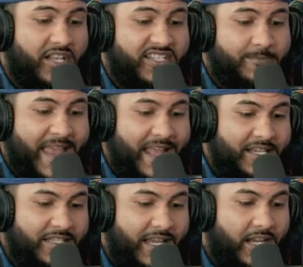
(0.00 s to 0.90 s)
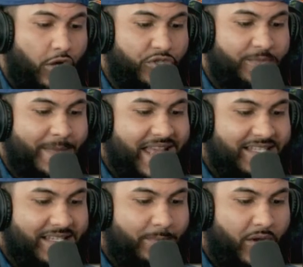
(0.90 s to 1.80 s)
taught Spanish and coached
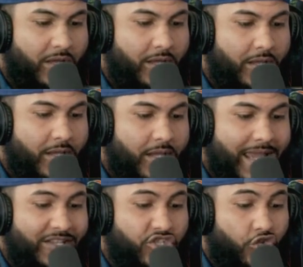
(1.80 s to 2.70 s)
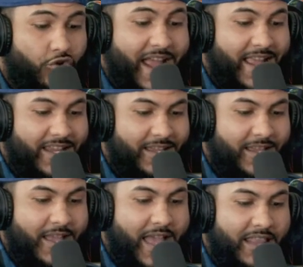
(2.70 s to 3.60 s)
basketball and track
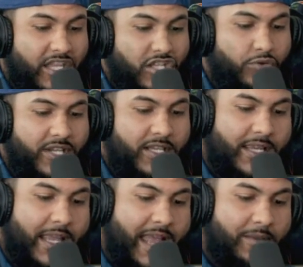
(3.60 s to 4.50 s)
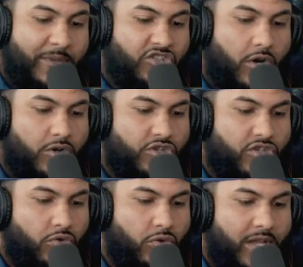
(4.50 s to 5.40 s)
at the Union Academy Charter
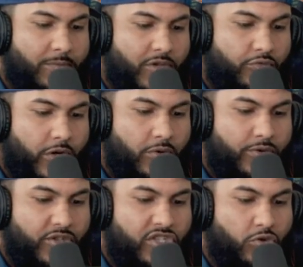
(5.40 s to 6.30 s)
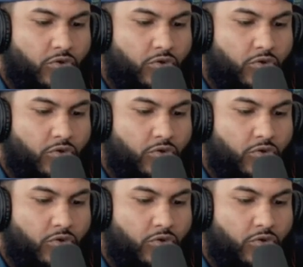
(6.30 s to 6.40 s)
School in Monroe, the